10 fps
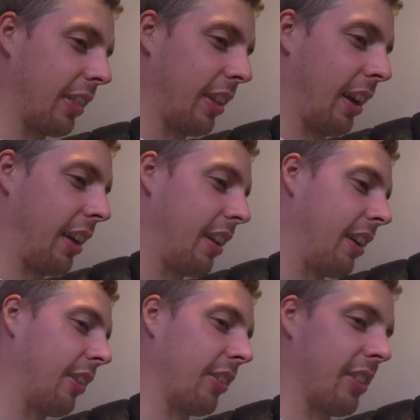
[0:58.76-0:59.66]
that.
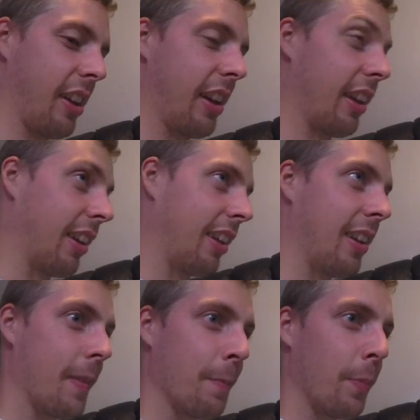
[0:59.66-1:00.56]
I was like,
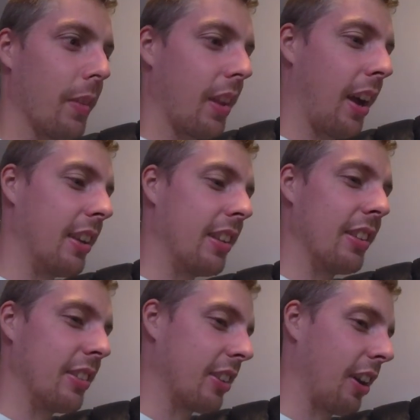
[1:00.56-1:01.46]
I need
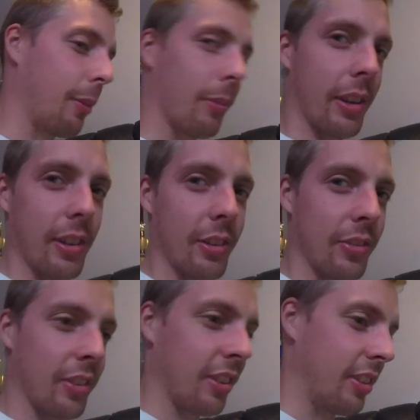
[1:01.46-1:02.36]
these carburetors
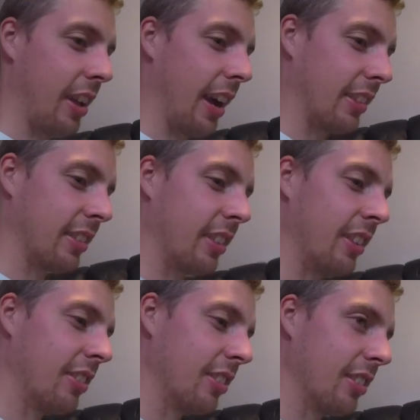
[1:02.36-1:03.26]
for this DASA
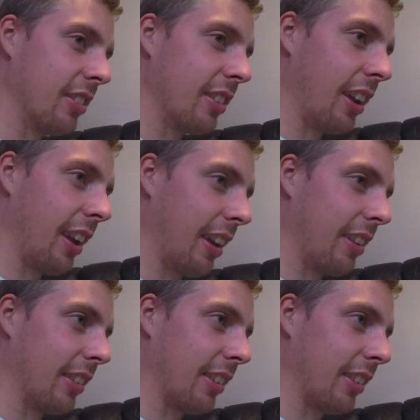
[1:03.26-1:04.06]
engine, and it's